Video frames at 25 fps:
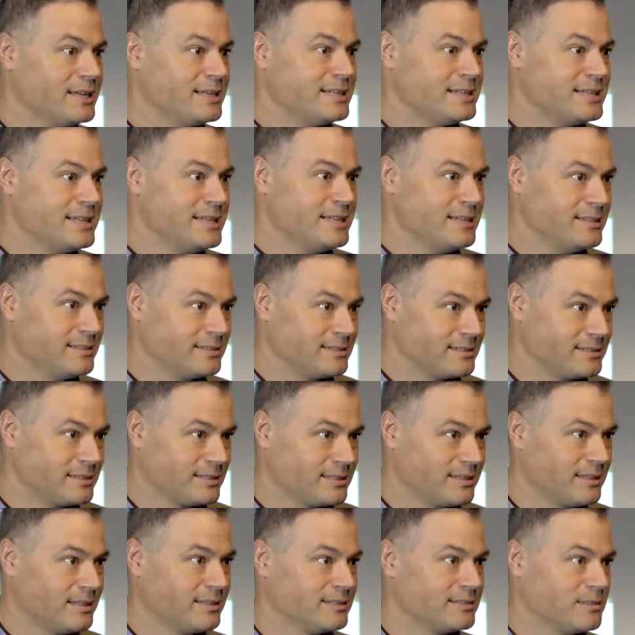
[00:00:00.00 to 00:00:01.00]
teens
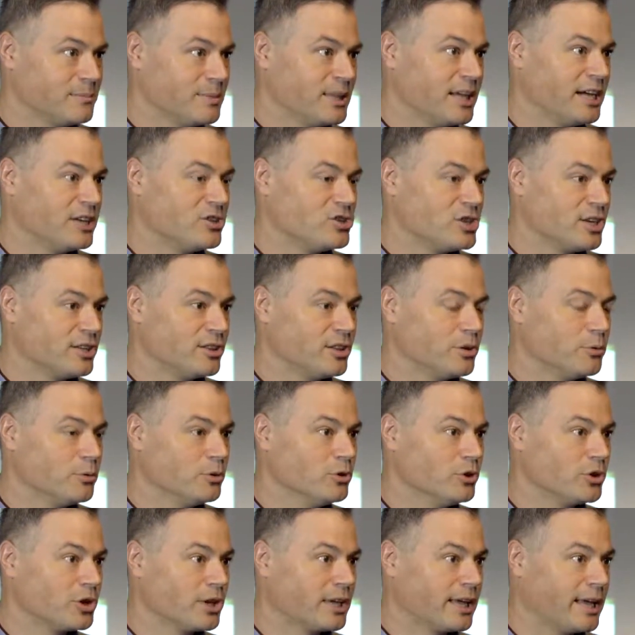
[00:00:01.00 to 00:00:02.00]
supply chain that we're
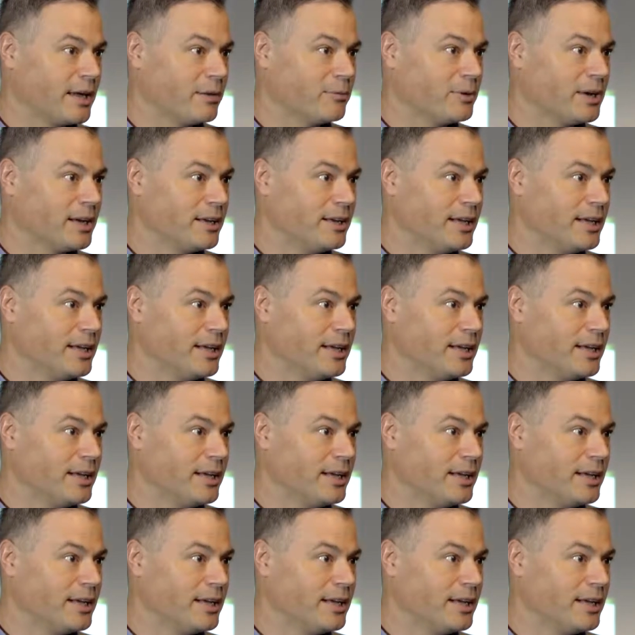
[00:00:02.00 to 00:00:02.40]
looking at right